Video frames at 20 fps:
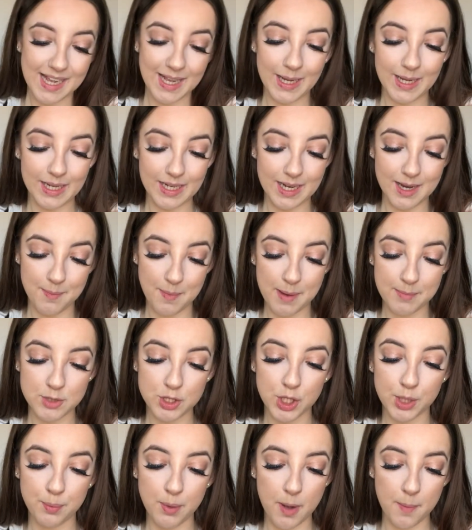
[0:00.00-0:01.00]
I'm just
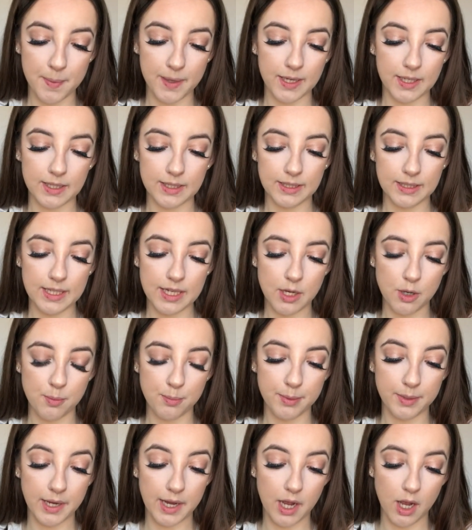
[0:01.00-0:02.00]
going to pop a little
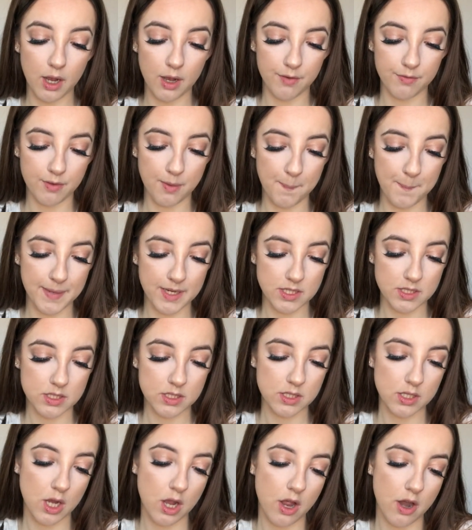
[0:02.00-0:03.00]
bit of
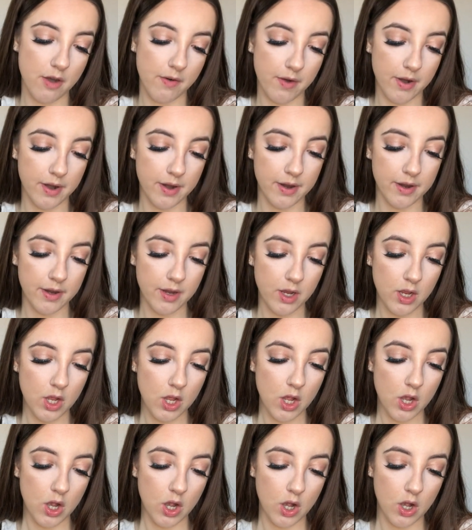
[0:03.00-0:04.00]
mascara
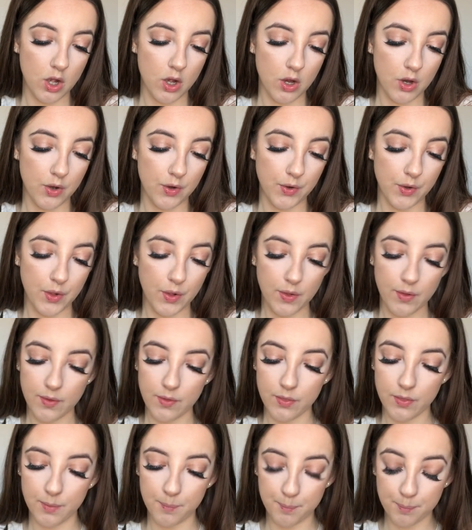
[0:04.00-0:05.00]
on
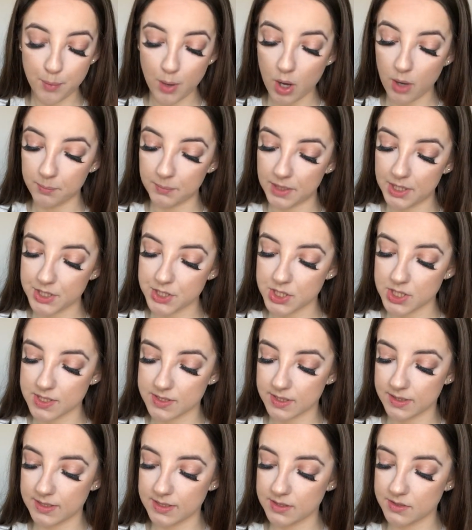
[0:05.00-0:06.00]
the bottom lashes,
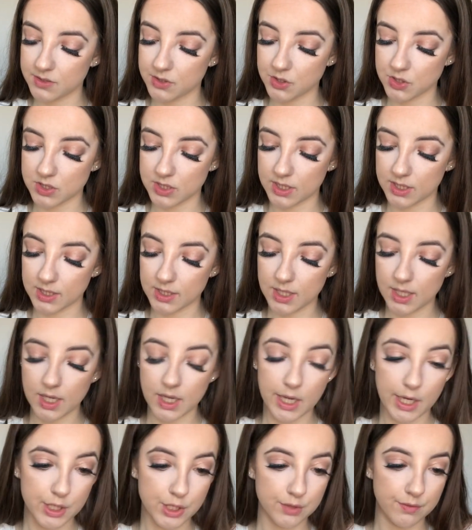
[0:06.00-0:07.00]
and this is just the
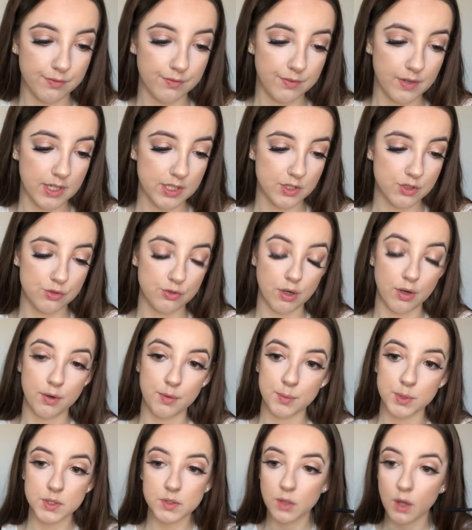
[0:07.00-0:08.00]
Collection Fast Stroke
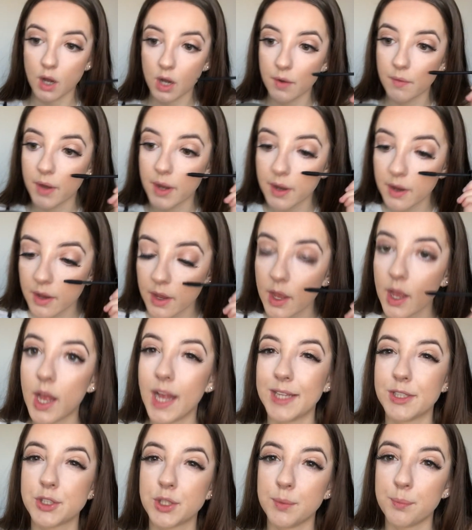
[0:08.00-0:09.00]
Mascara.
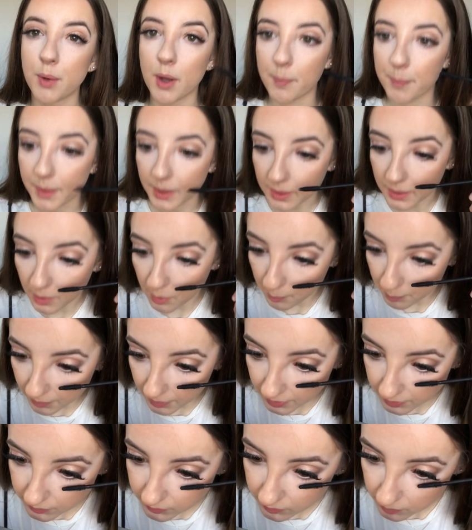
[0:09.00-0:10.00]
I'm just going to pop a little
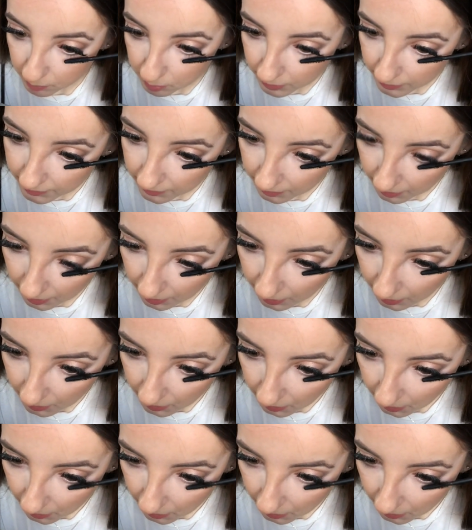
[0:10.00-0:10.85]
bit just to blend it in.